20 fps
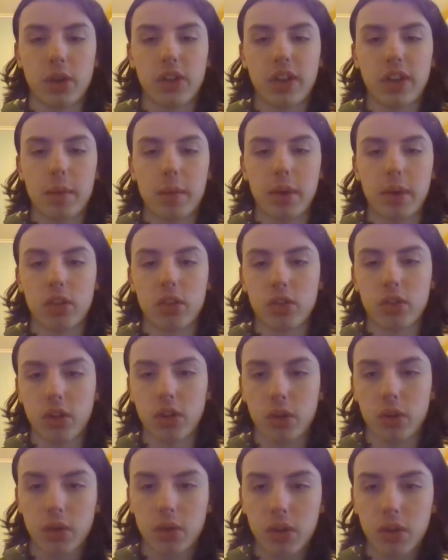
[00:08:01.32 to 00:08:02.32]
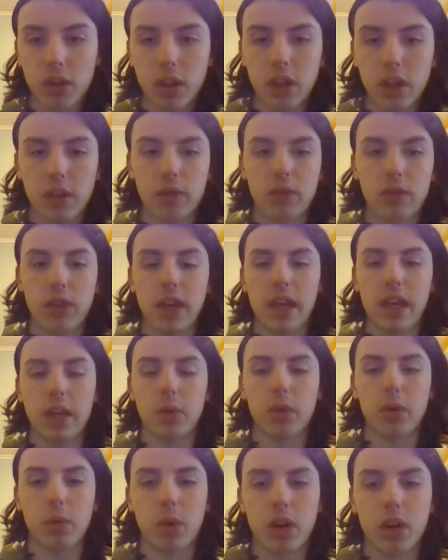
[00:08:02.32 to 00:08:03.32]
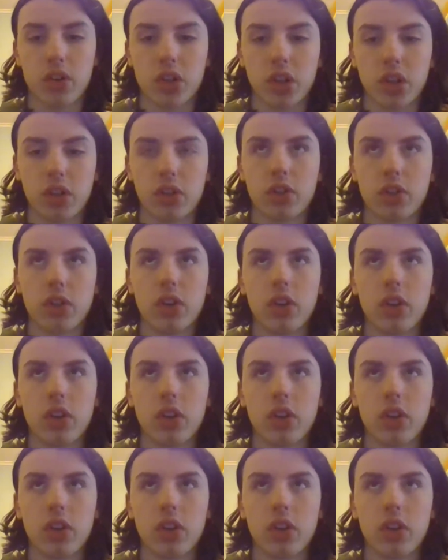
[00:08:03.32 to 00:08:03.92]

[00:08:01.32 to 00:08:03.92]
timings. So if anyone watching is